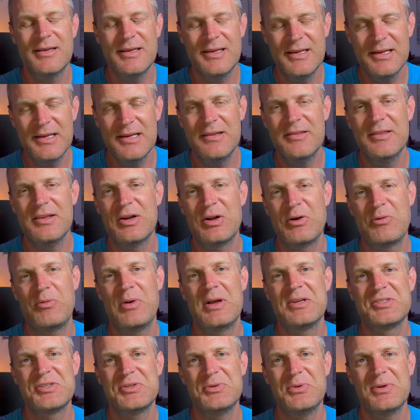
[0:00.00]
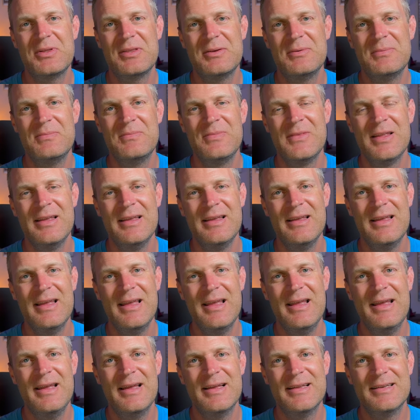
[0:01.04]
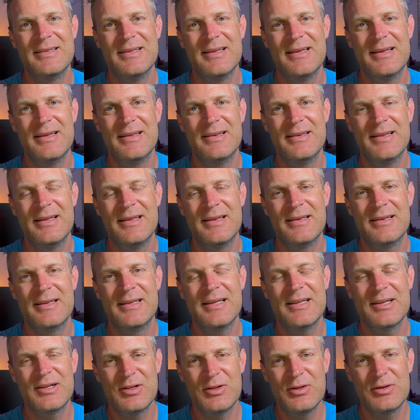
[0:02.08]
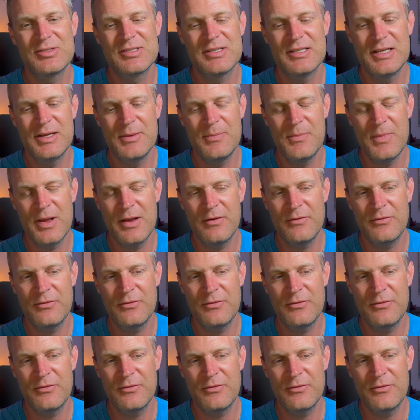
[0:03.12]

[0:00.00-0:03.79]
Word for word: get in there and wrestle with them and, and, and get close to them.